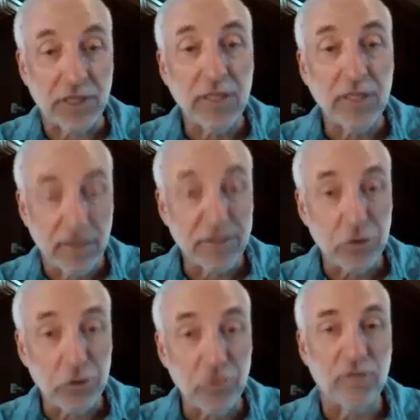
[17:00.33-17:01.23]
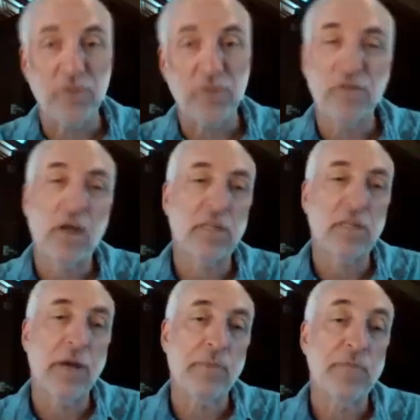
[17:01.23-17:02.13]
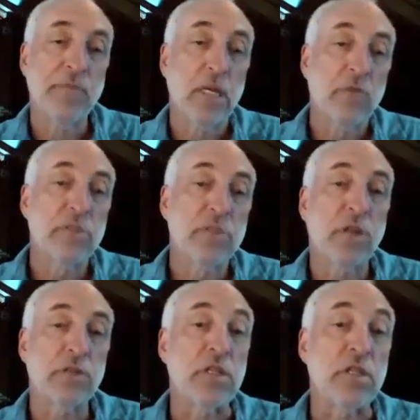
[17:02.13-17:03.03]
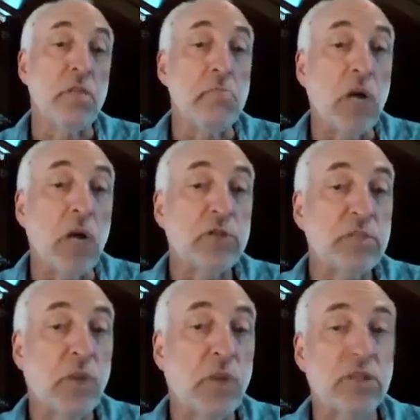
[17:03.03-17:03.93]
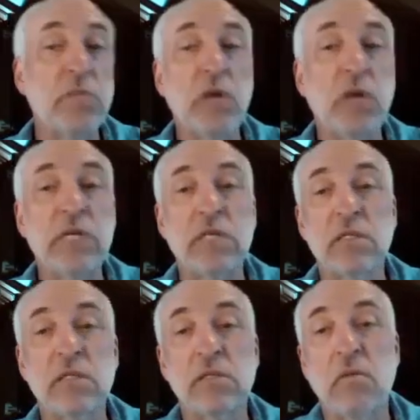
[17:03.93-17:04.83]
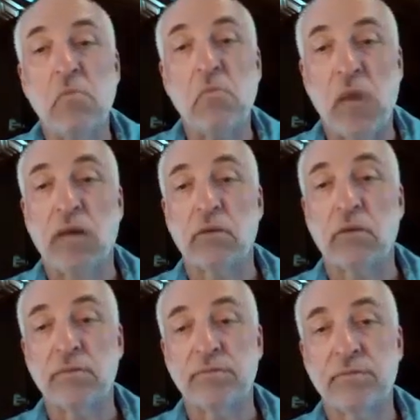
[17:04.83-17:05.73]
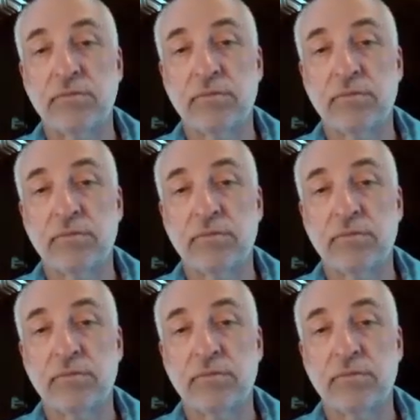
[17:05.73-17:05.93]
criterion of the two that we've talked about results in the most parsimonious model?